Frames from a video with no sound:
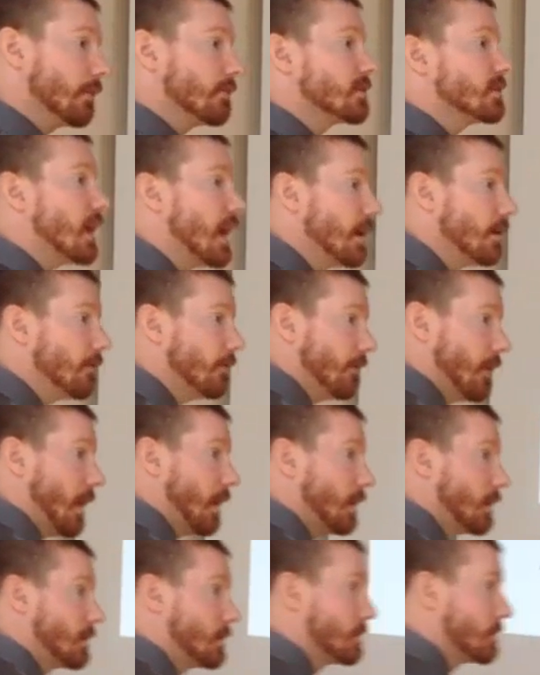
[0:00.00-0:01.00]
have side
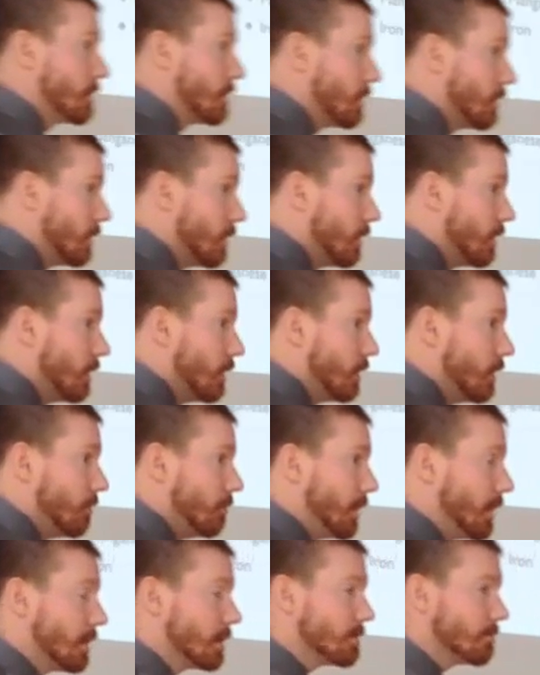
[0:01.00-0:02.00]
effects.
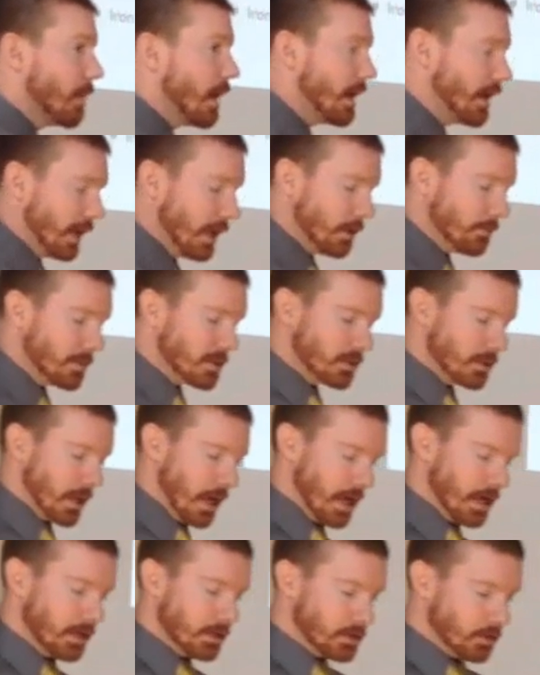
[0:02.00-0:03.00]
Because my aim is
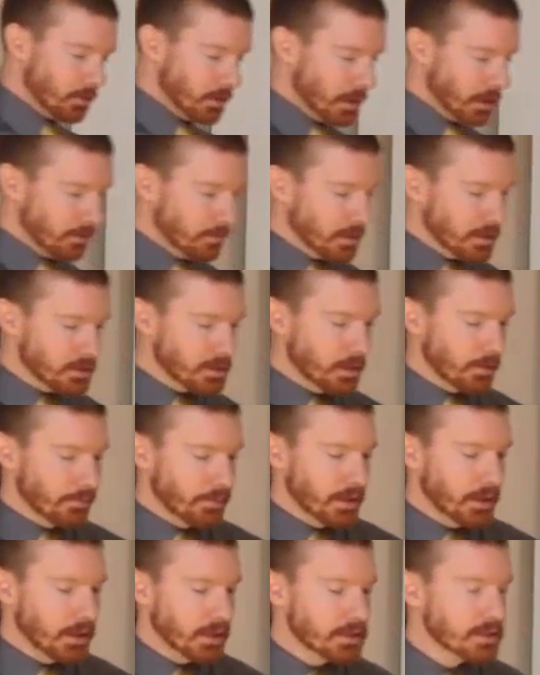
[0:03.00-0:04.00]
not to inhibit
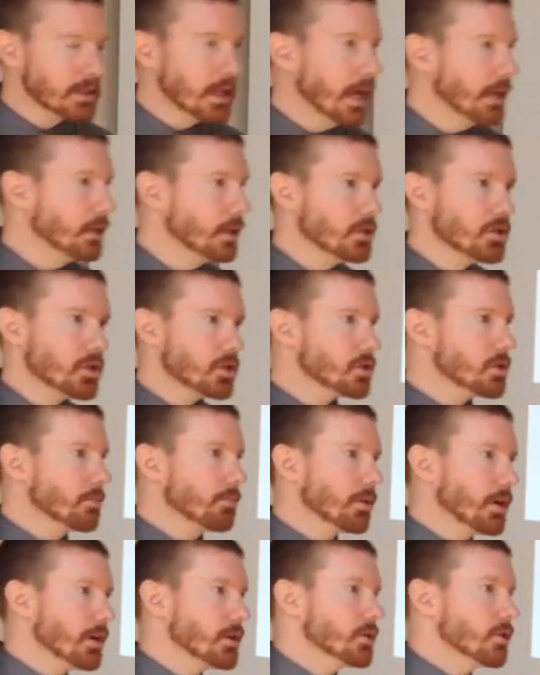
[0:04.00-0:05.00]
something, it's not to just
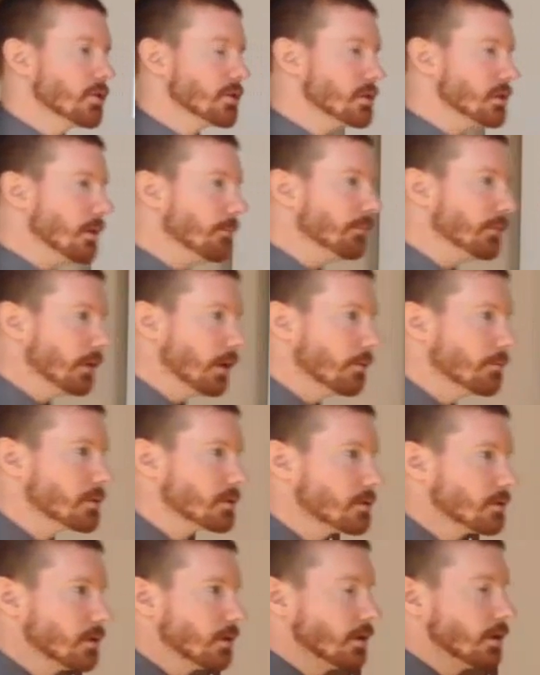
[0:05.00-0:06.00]
suppress your symptoms,